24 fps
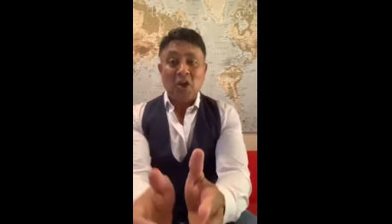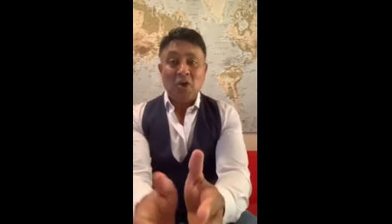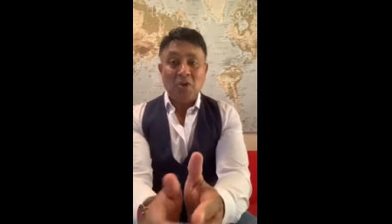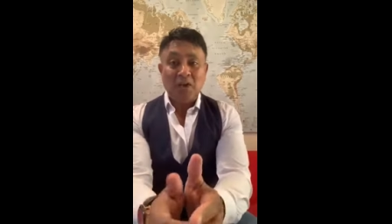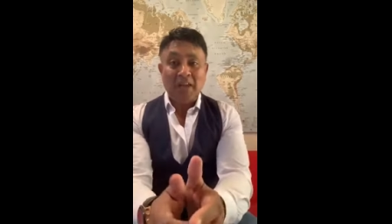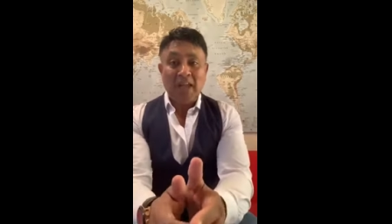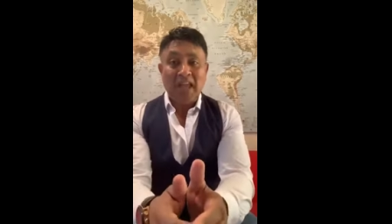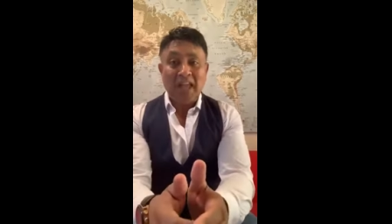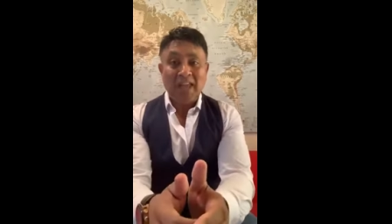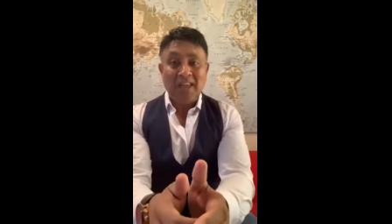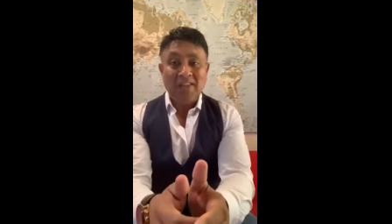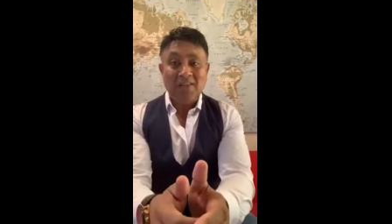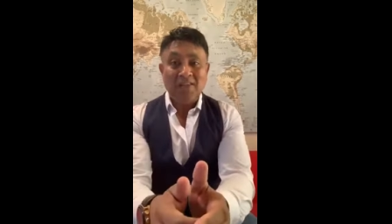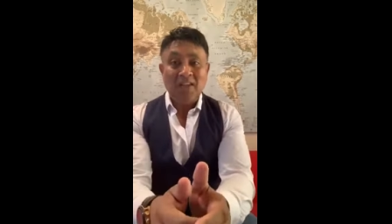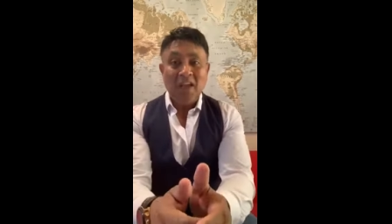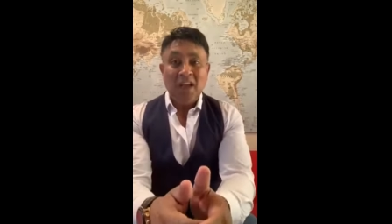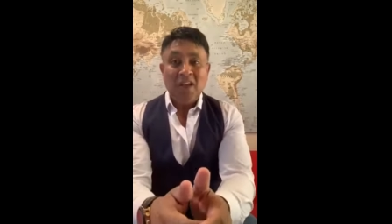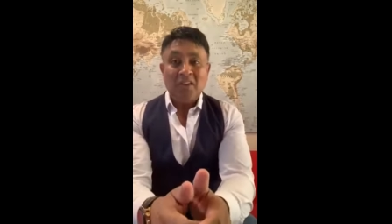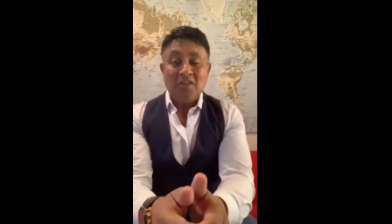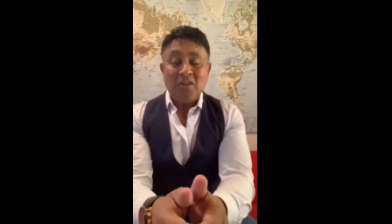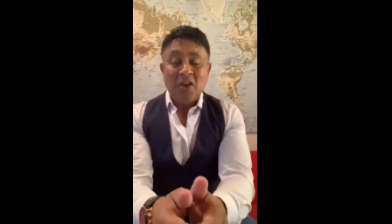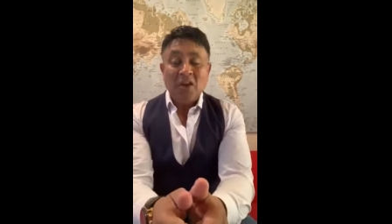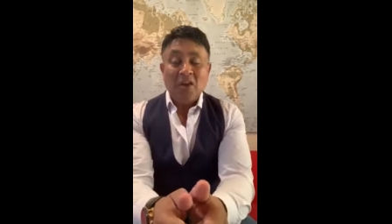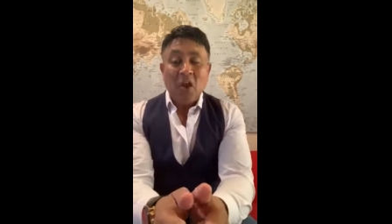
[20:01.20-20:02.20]
showcase.
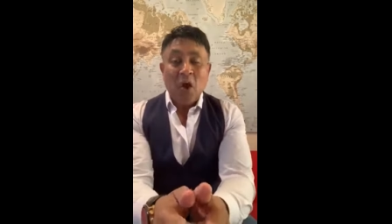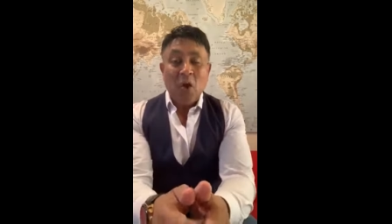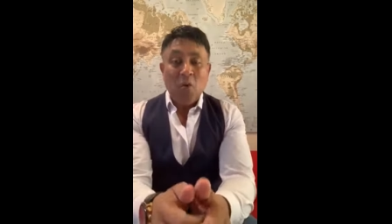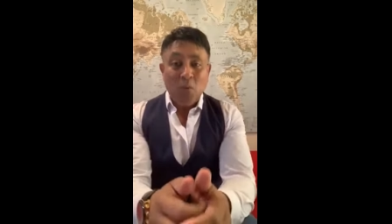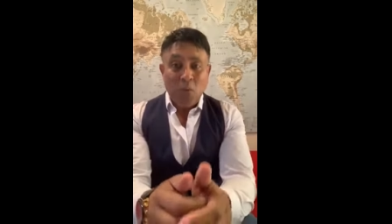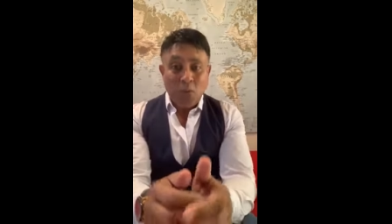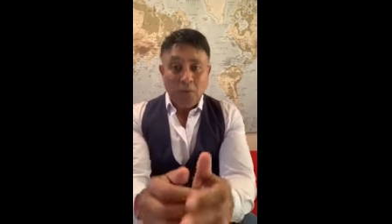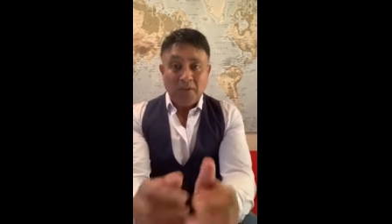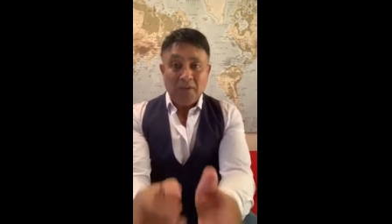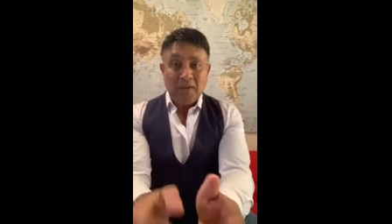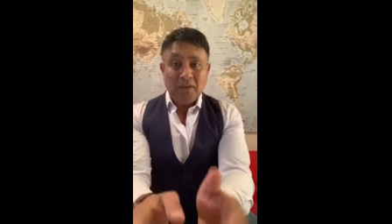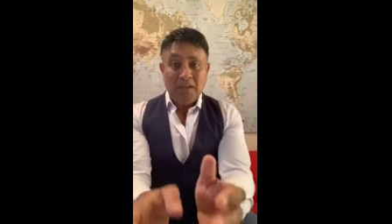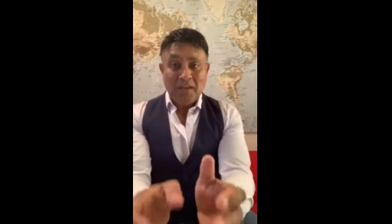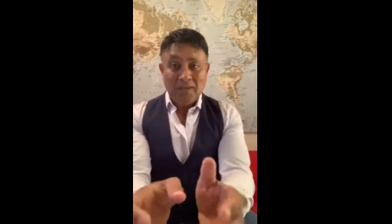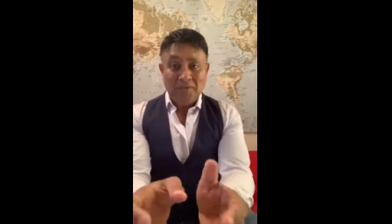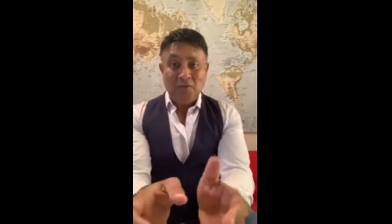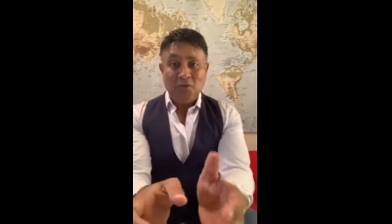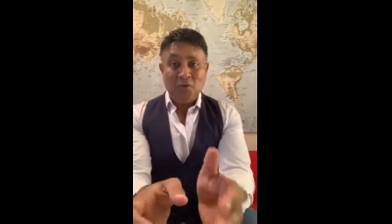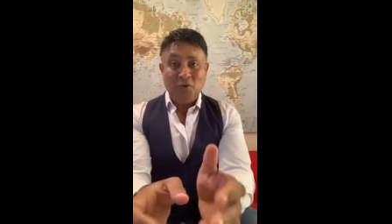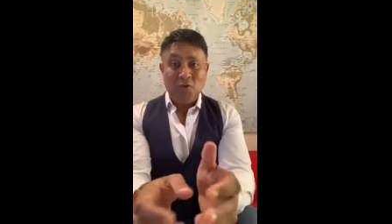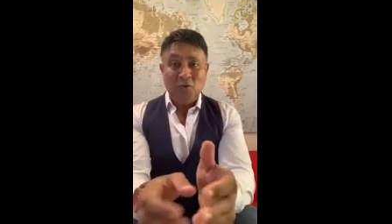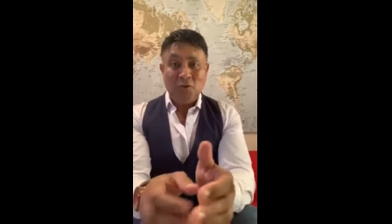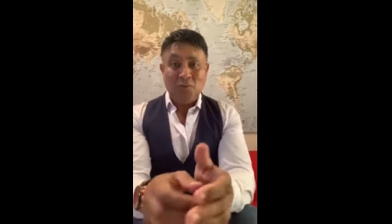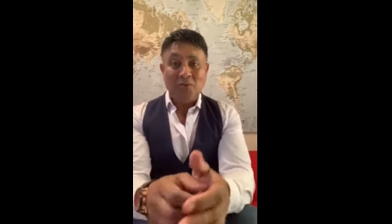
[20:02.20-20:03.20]
So I don't want to give
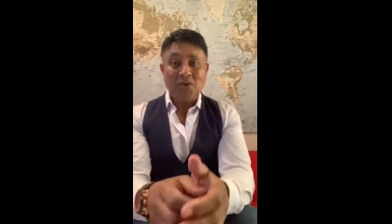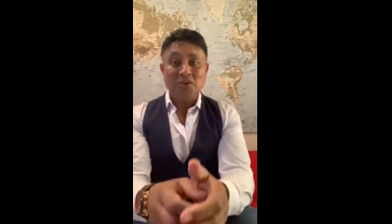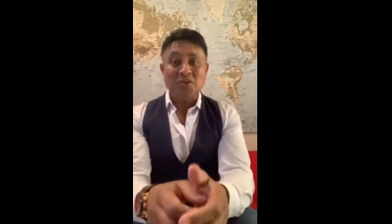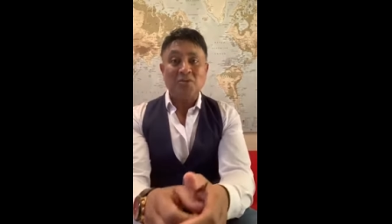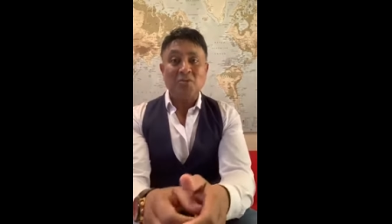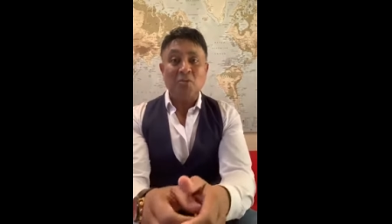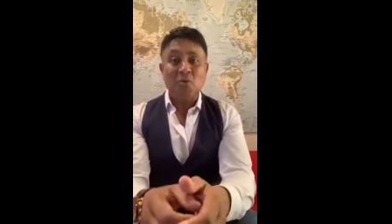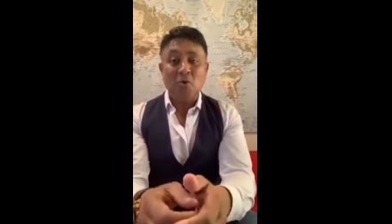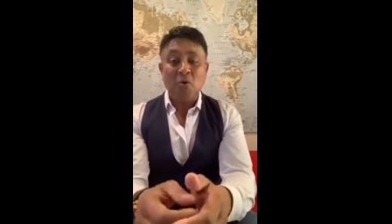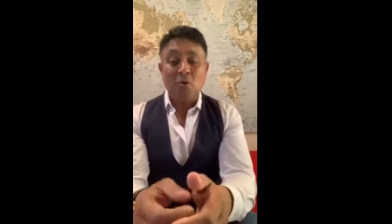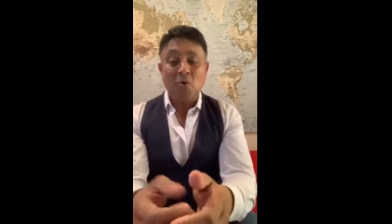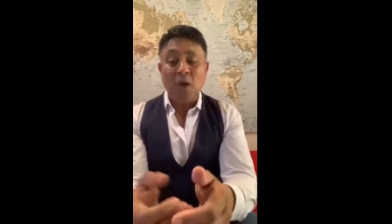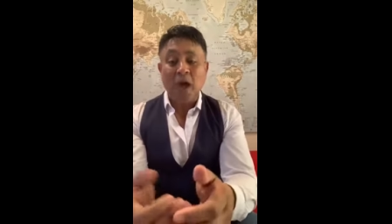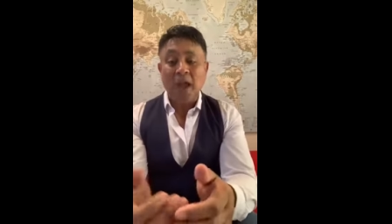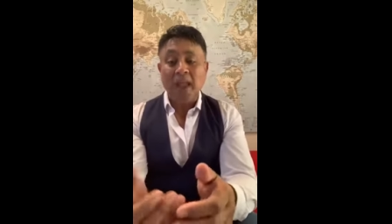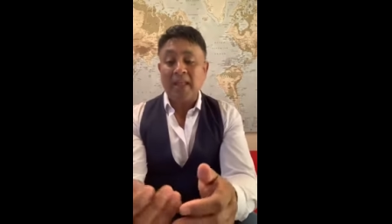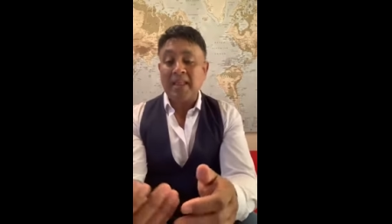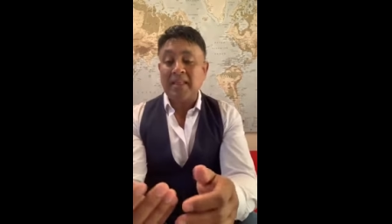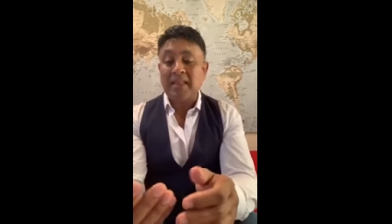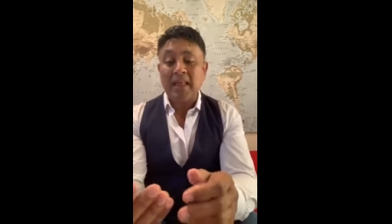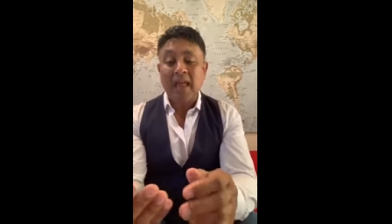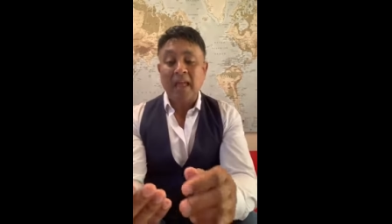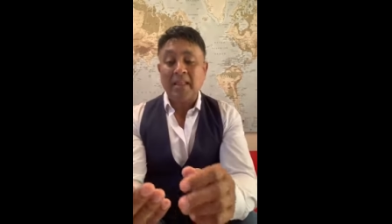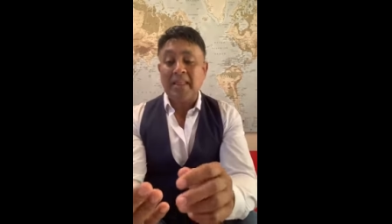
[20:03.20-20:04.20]
too much more
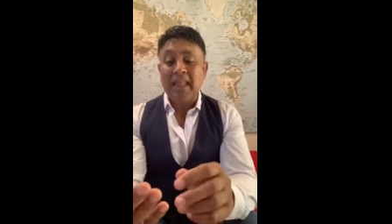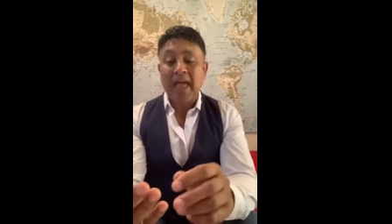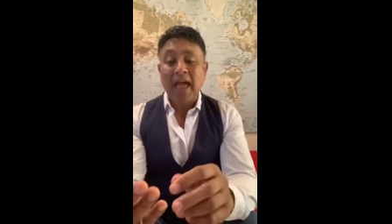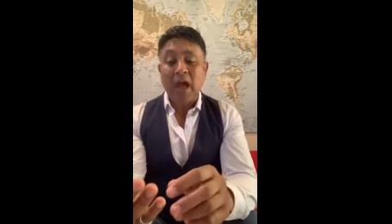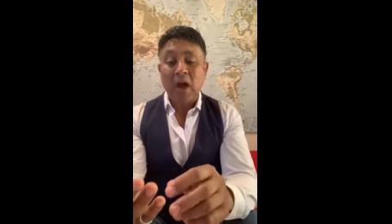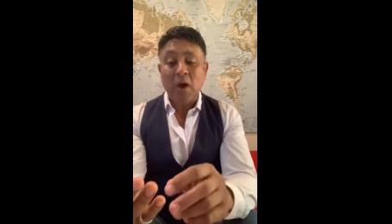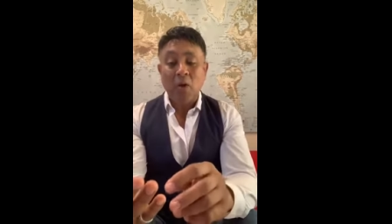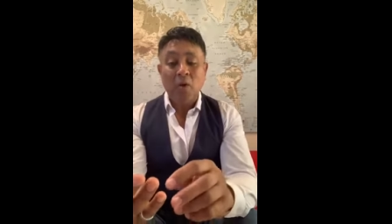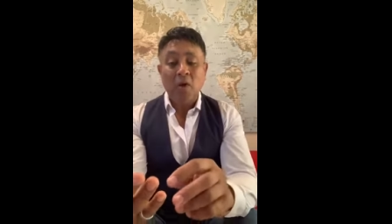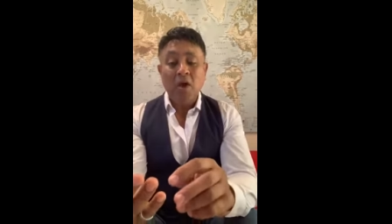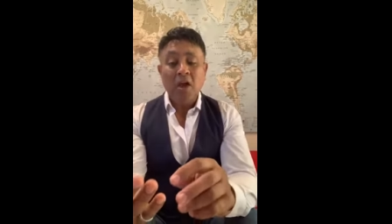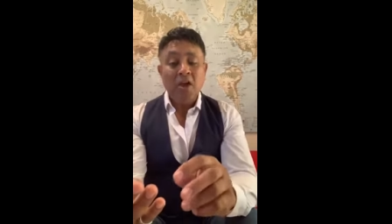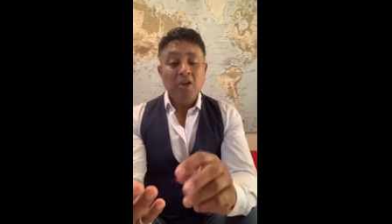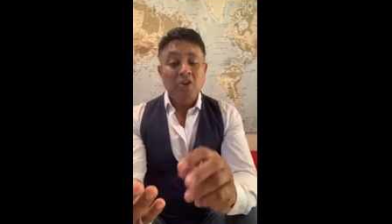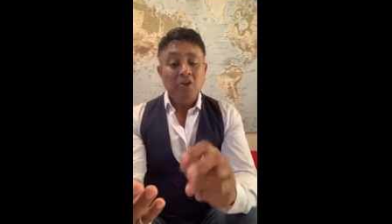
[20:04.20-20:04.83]
away now.